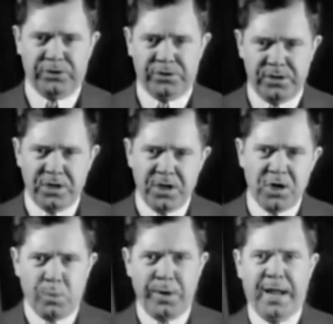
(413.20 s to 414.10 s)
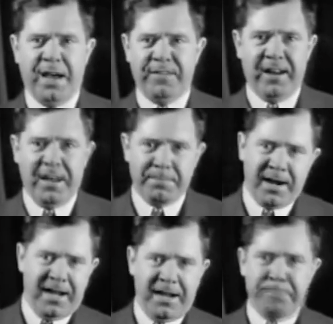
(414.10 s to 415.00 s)
We have eliminated
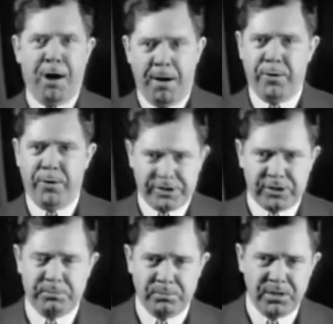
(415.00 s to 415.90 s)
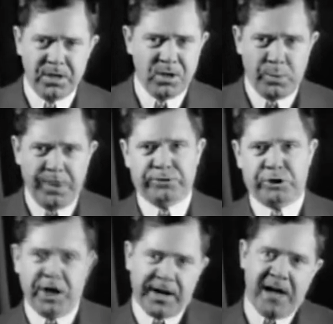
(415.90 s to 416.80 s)
barbarism. We have shut down
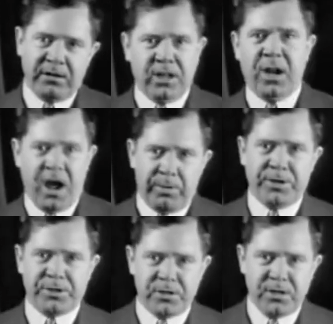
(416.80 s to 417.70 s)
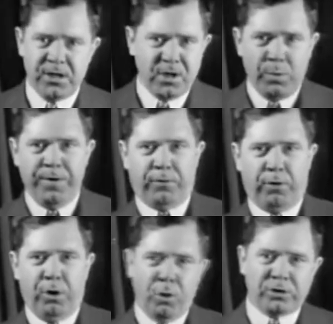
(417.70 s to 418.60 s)
the lottery. We've closed
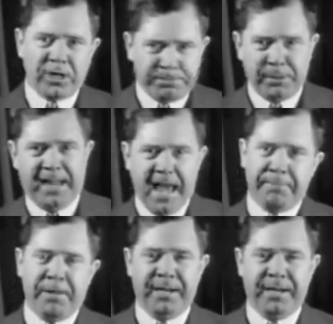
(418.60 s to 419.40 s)
up the gambling dock.